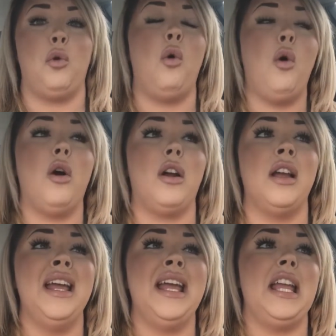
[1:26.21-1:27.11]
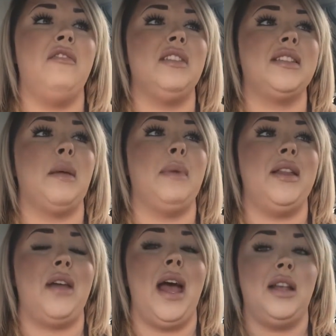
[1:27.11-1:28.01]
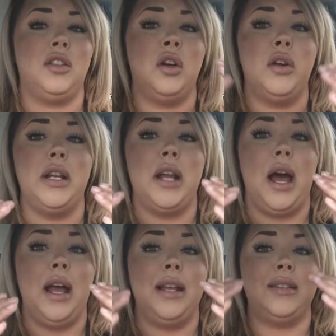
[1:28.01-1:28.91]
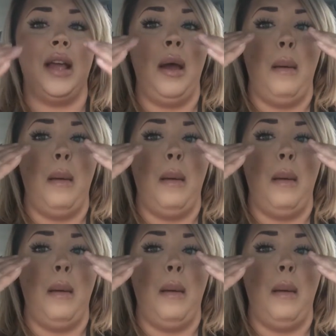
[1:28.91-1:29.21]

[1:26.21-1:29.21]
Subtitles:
or even somebody that has hooded eyes,